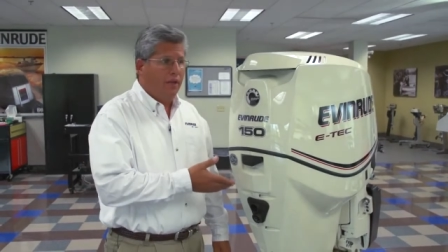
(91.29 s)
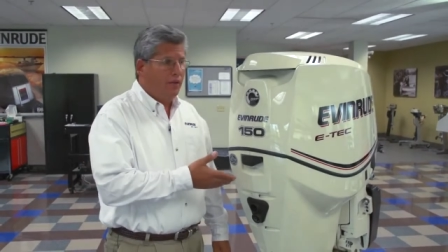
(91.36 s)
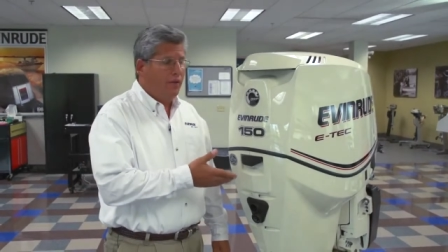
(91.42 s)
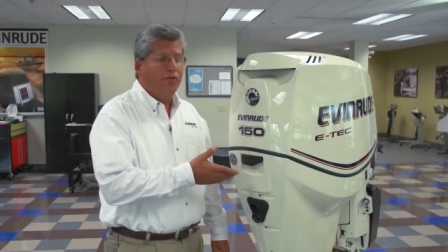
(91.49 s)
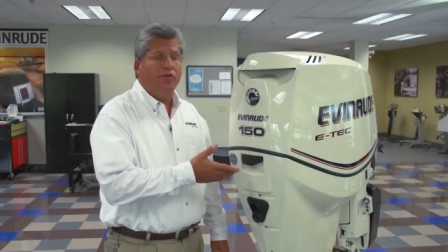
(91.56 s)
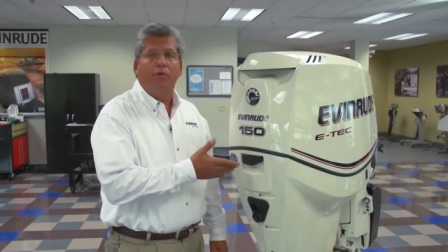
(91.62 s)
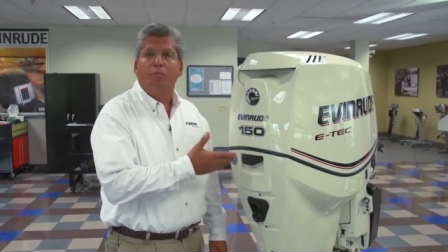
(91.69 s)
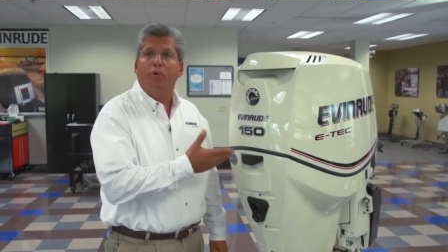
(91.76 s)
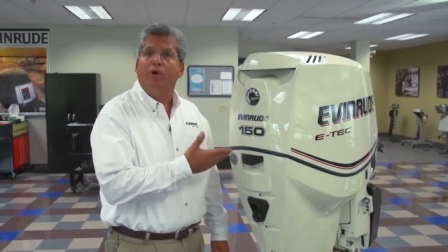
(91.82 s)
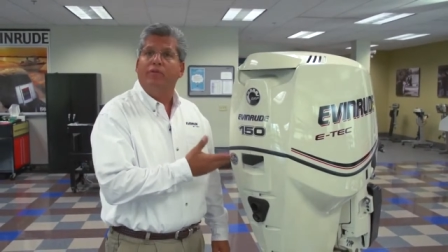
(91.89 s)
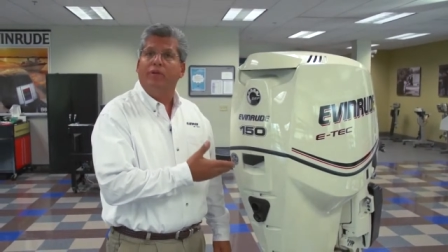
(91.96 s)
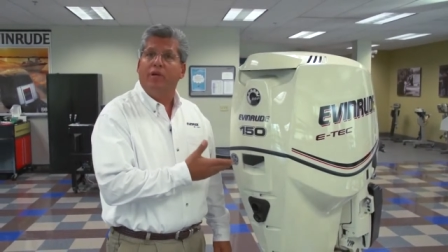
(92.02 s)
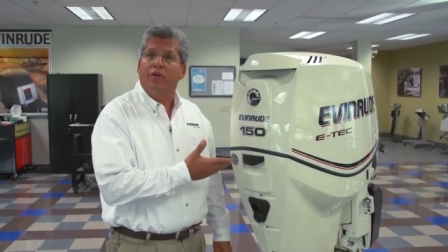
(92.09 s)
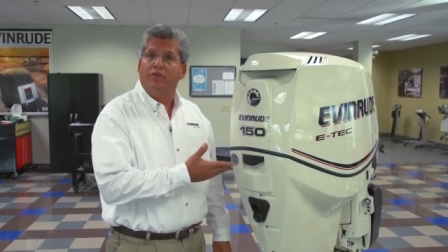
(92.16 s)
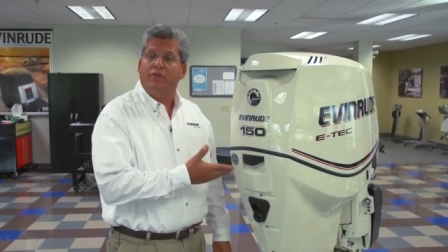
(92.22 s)
This is a
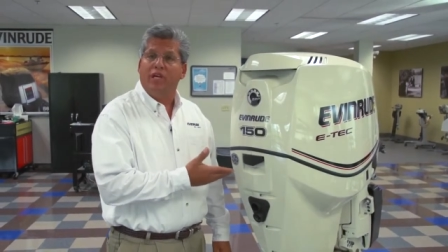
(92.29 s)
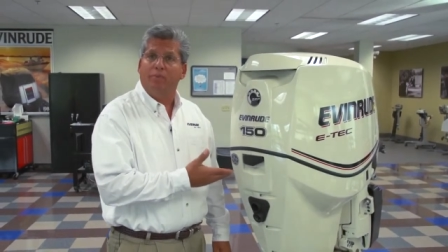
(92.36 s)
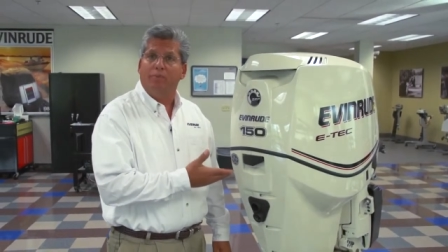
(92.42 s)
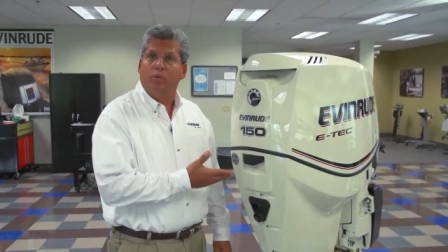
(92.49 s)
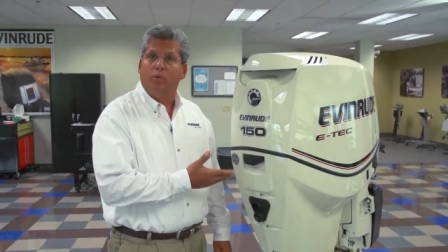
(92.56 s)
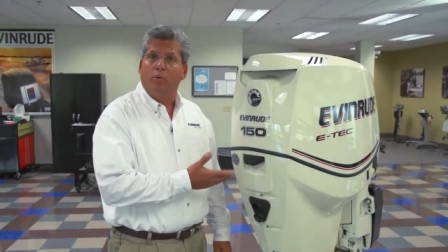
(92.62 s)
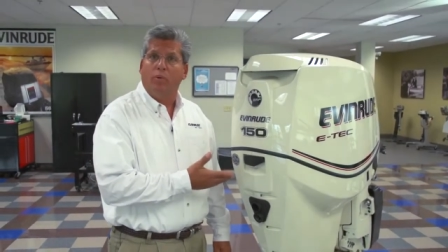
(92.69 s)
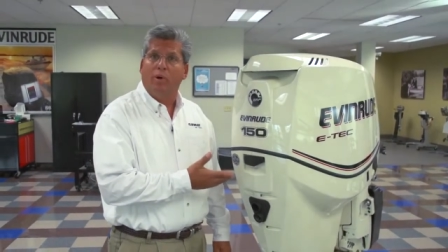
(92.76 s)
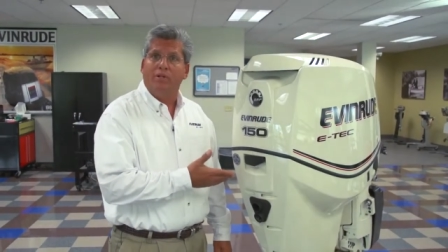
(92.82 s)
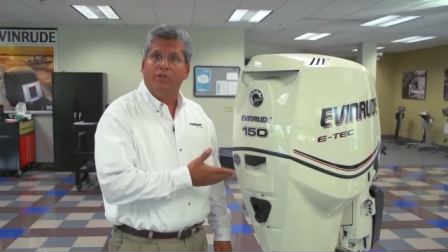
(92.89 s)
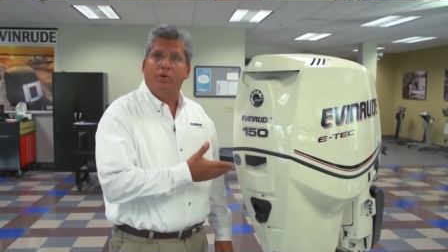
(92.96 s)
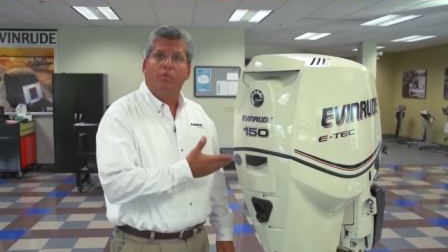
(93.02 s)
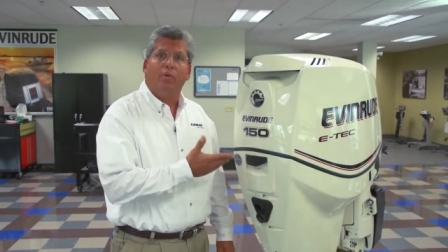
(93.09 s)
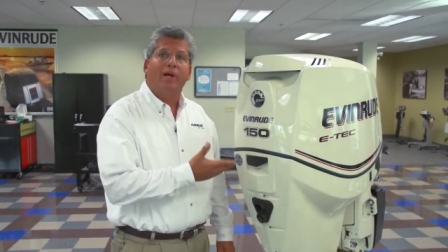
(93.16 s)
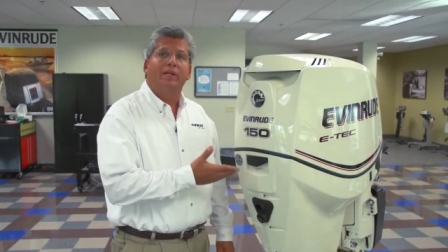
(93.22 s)
perfect example of what
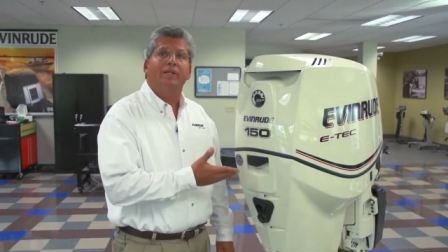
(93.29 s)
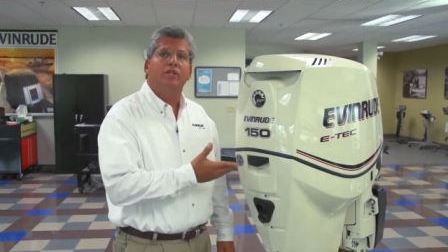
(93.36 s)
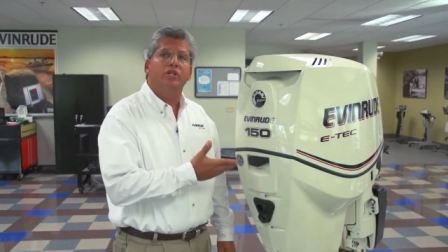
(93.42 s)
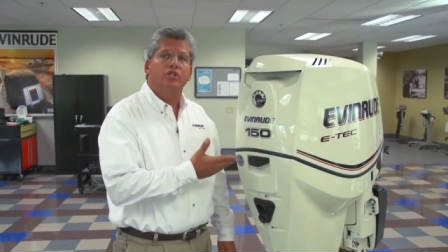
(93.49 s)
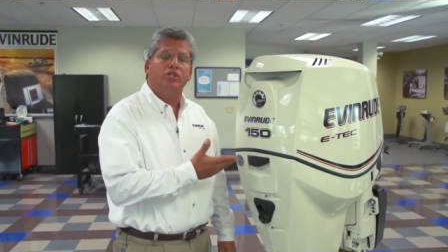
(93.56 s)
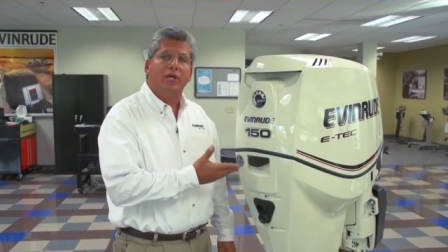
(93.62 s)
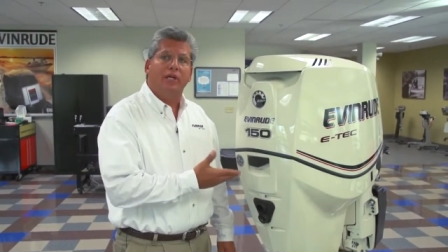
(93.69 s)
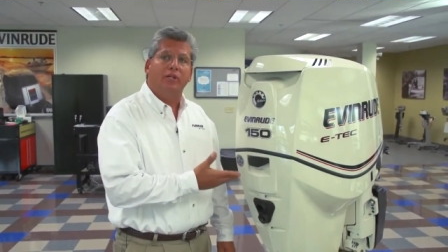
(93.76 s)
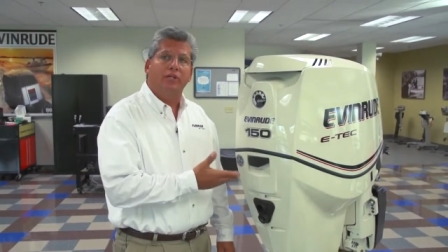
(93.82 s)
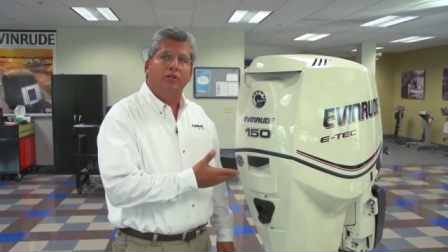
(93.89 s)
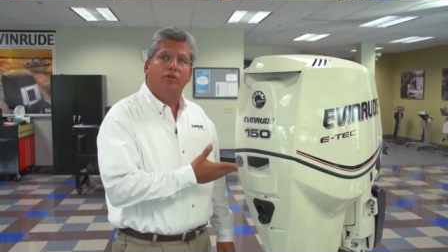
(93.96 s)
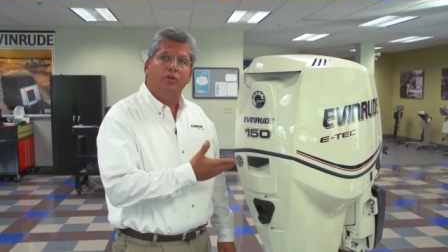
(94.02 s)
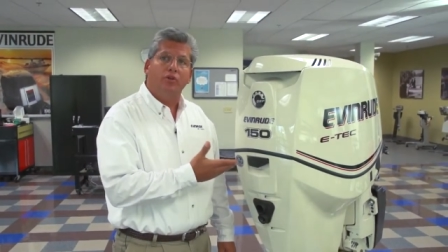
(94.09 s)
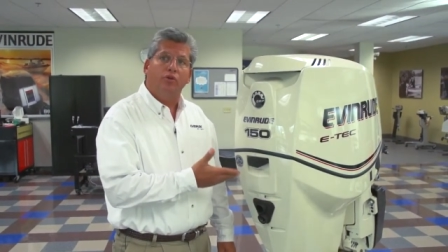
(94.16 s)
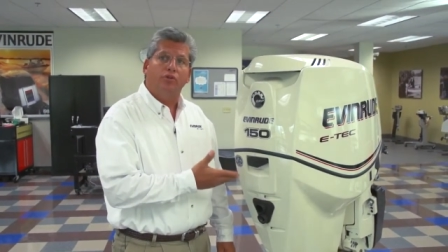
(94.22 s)
direct
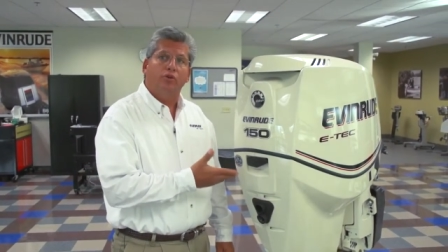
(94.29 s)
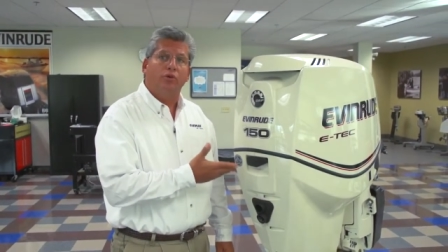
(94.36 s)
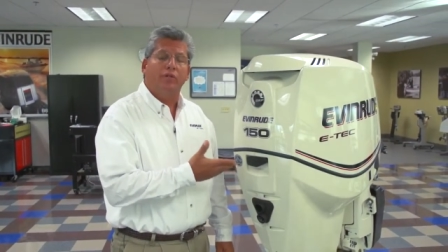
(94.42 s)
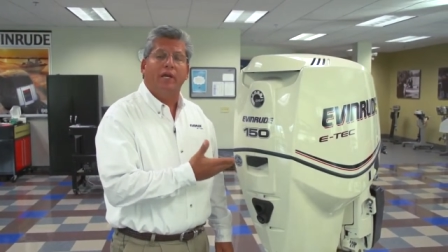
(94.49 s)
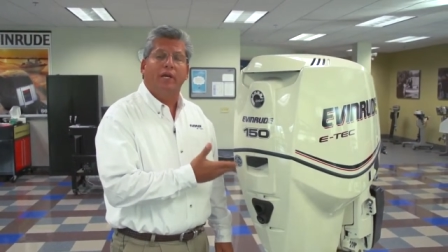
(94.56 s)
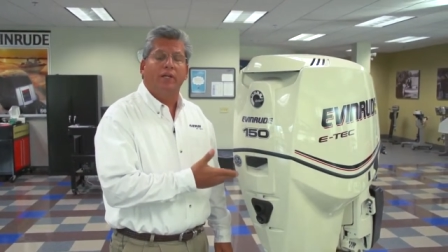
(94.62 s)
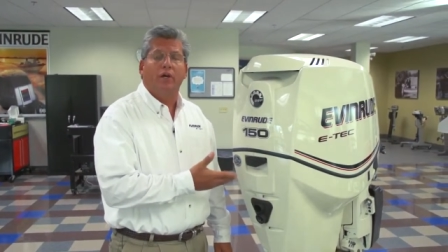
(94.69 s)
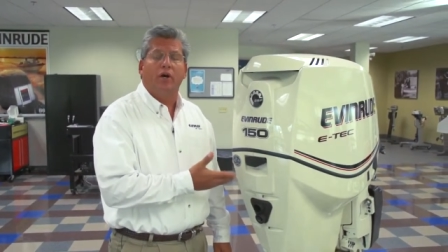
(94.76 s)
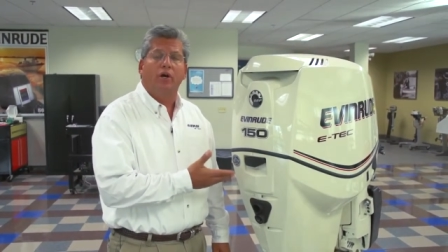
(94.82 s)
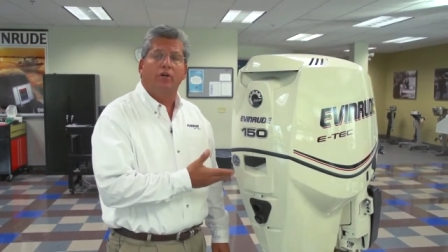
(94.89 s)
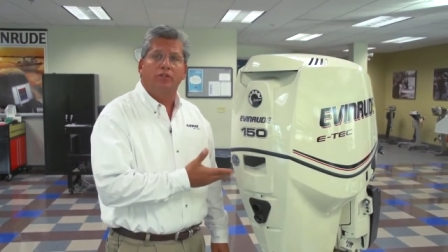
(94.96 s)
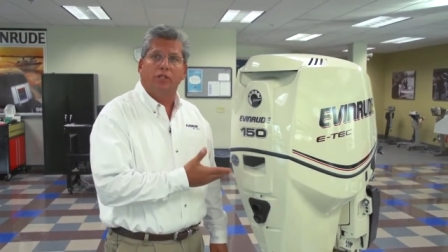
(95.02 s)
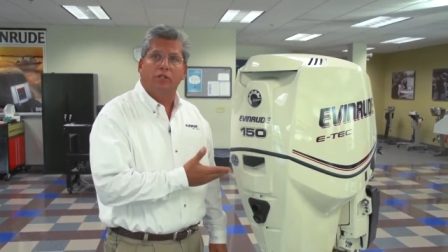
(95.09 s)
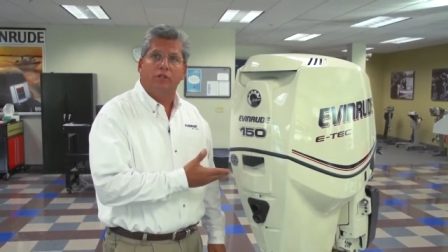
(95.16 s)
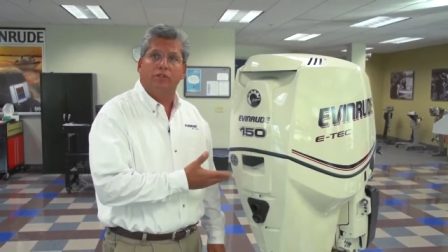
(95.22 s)
injected two-stroke technology